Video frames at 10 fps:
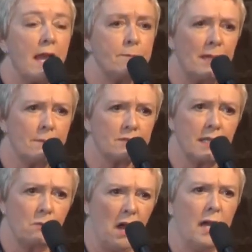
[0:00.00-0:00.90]
And people
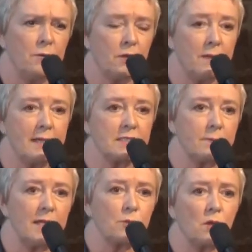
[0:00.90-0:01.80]
said, 100 megs
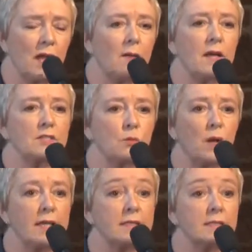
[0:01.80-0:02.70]
symmetrical, oh, that's
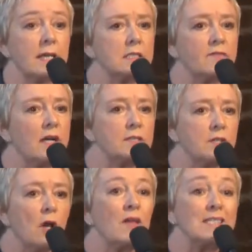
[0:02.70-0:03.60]
way excessive. I
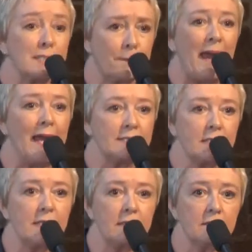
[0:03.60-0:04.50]
said, no, that's
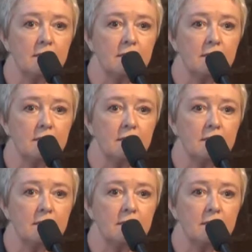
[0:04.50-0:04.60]
capacity.